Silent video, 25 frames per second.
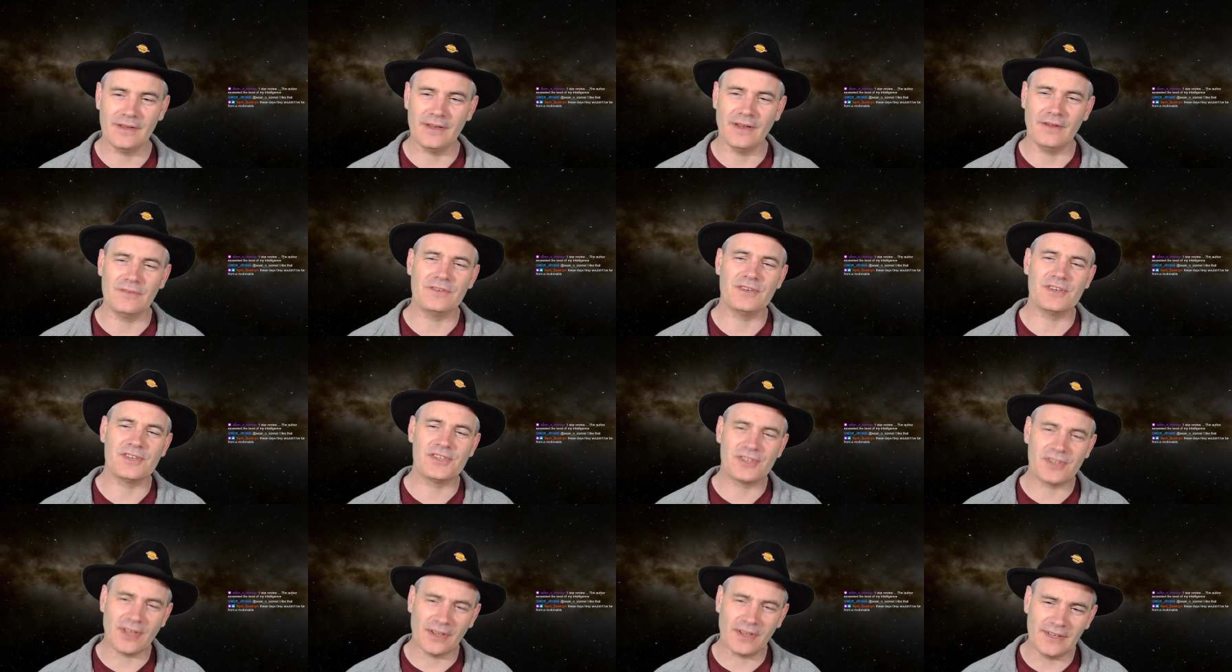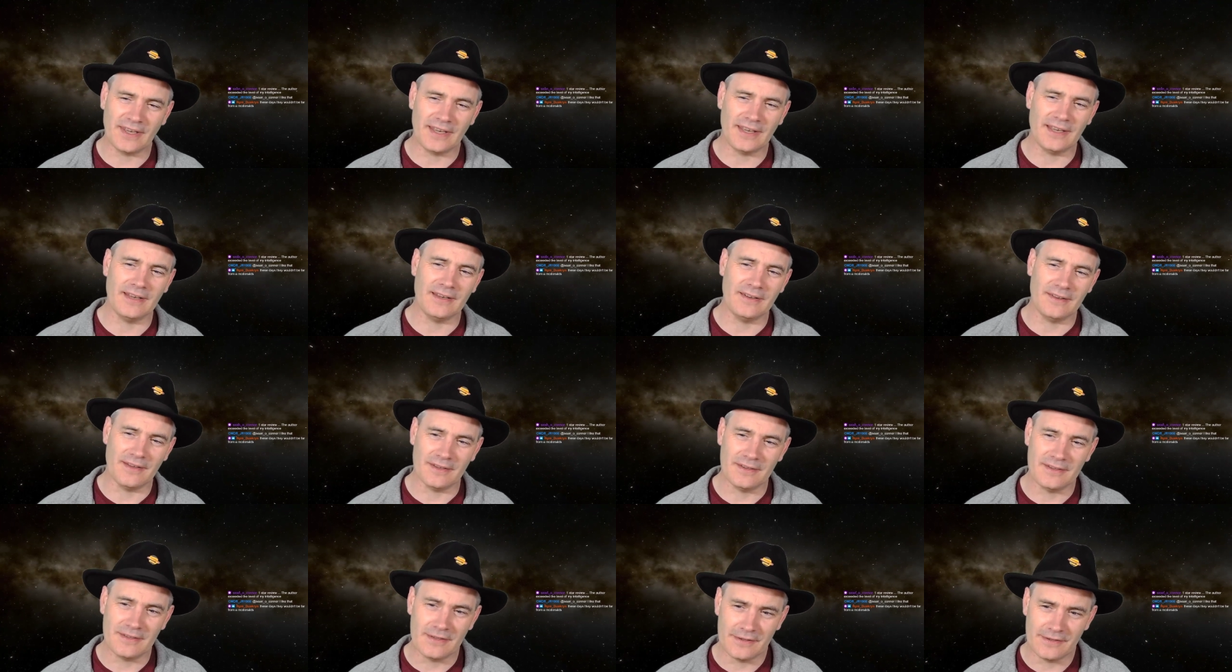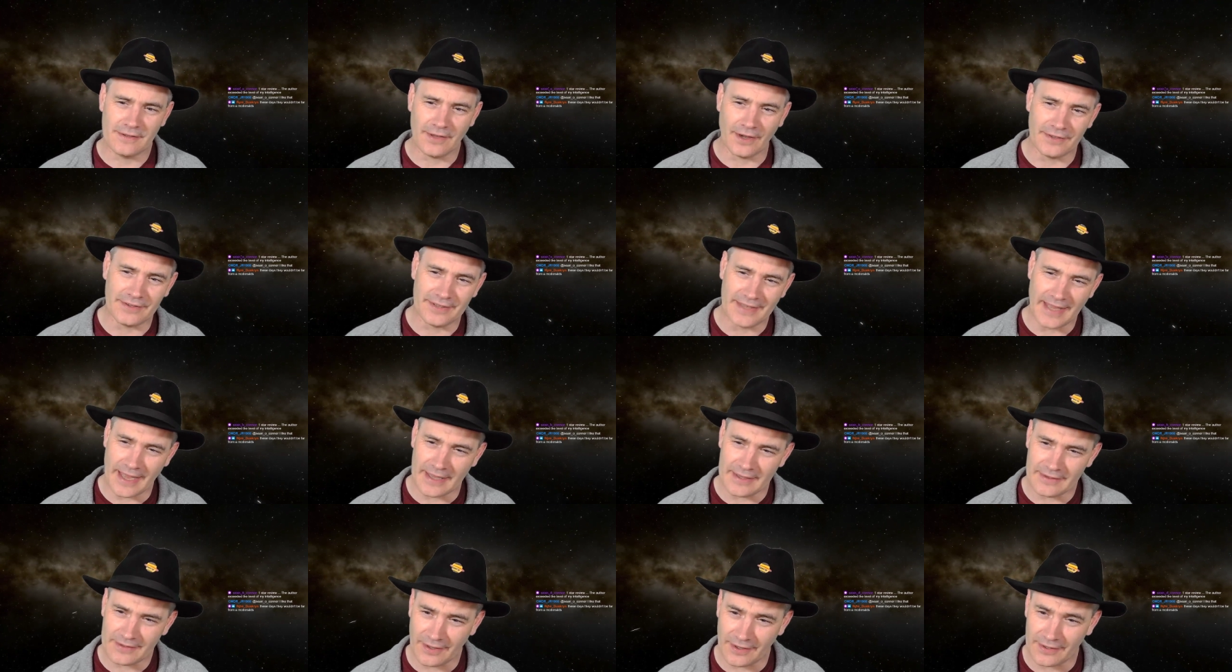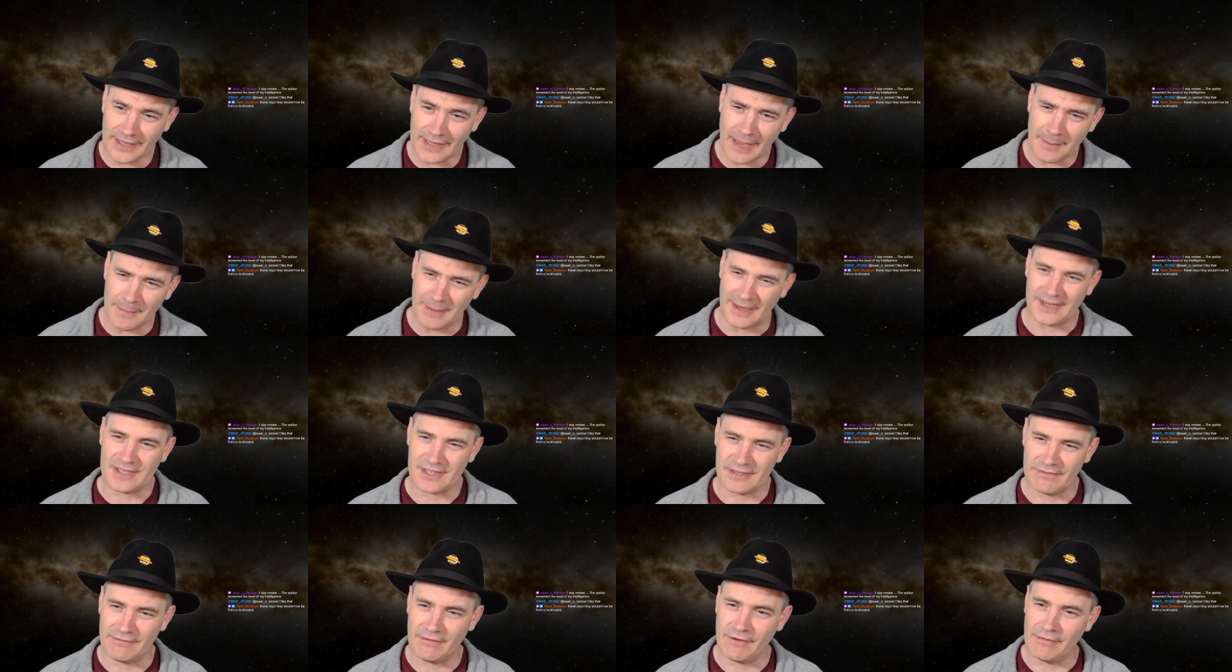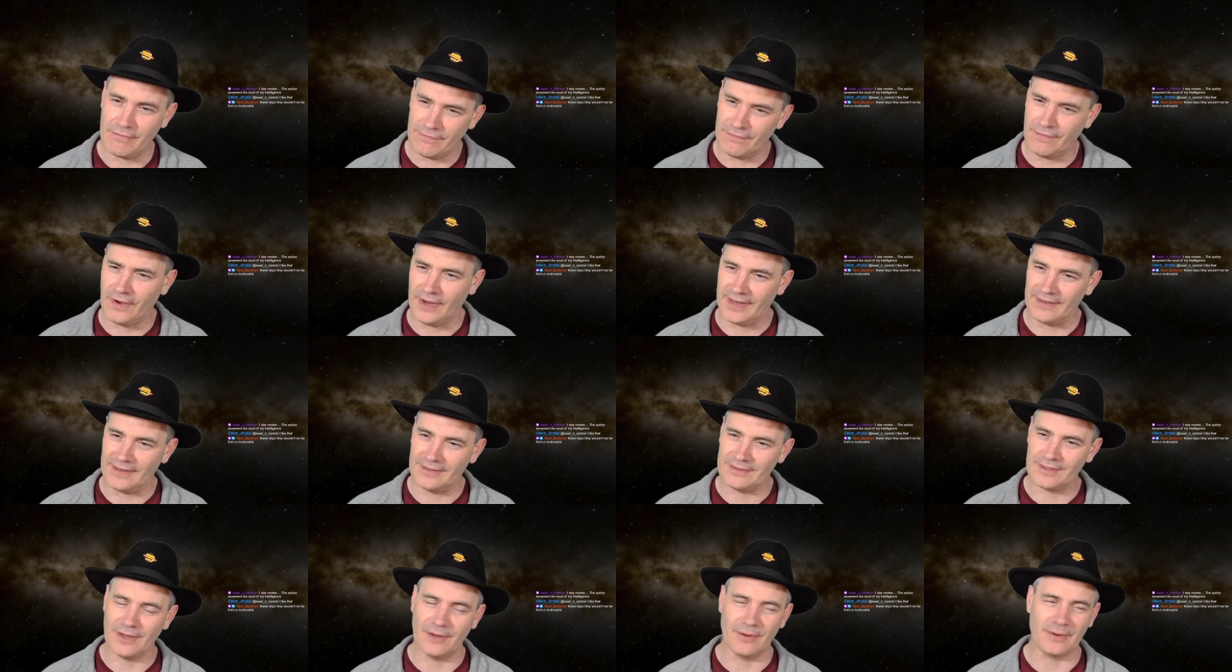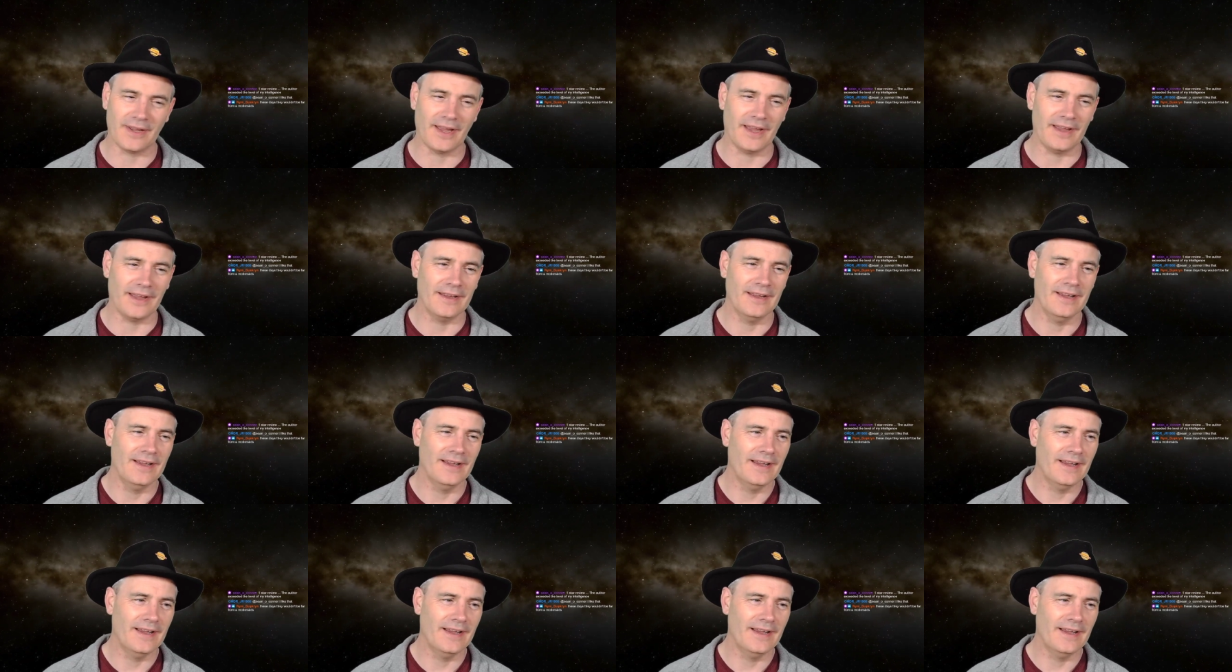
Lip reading: study the dynamics of a fight, okay.